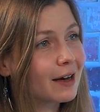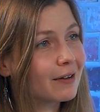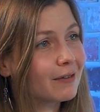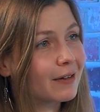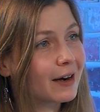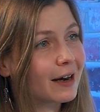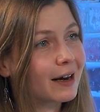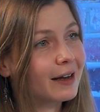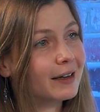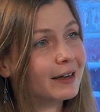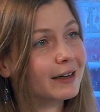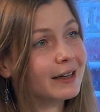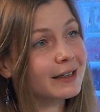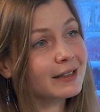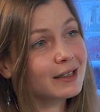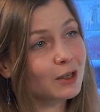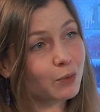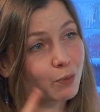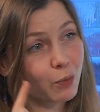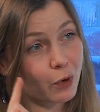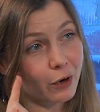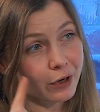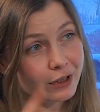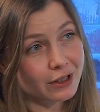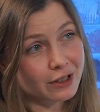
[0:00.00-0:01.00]
There are
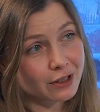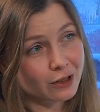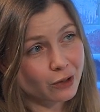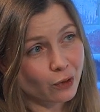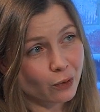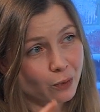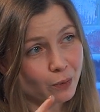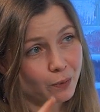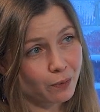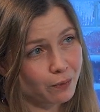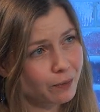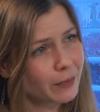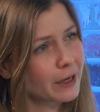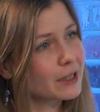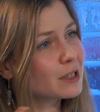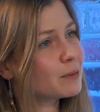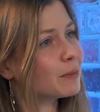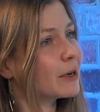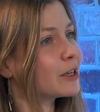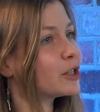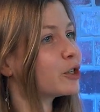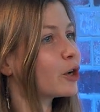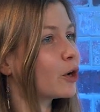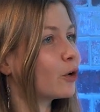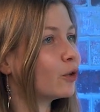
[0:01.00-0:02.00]
leaderboards to pretty
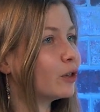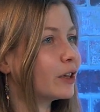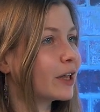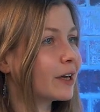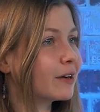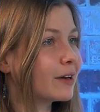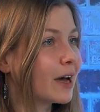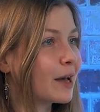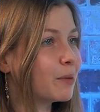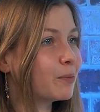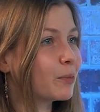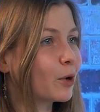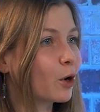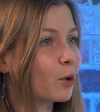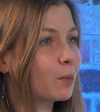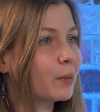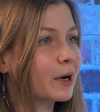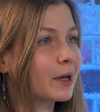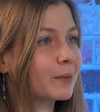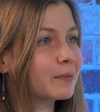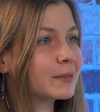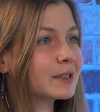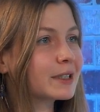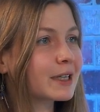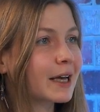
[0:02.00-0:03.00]
much all AI
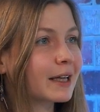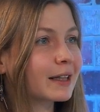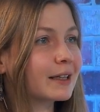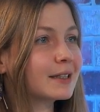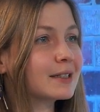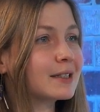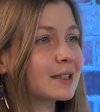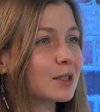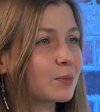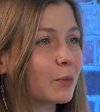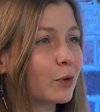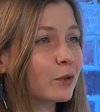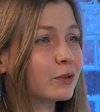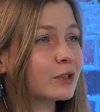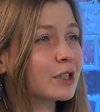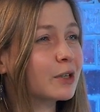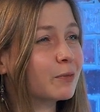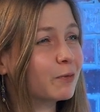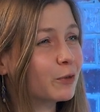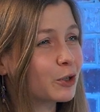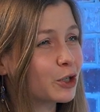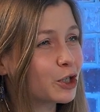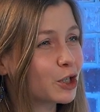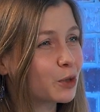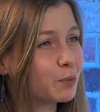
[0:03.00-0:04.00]
problems, and it's a small
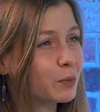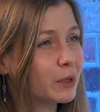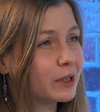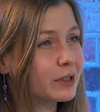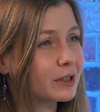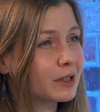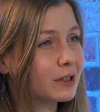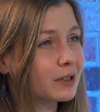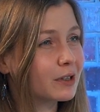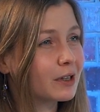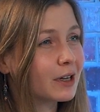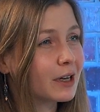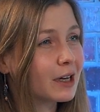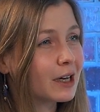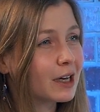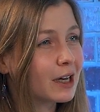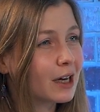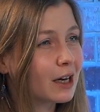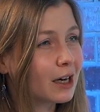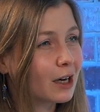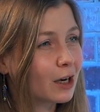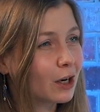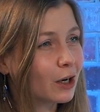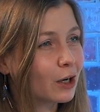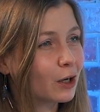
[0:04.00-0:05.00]
team which is built in
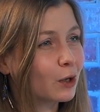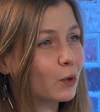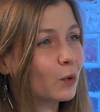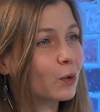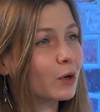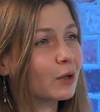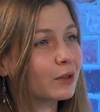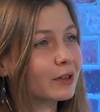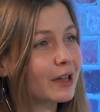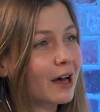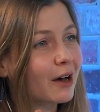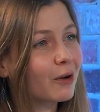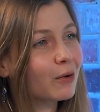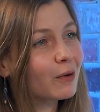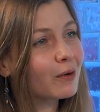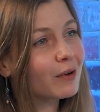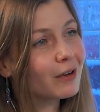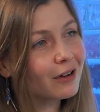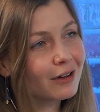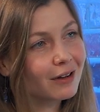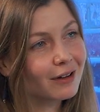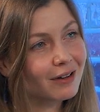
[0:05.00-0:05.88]
Google now.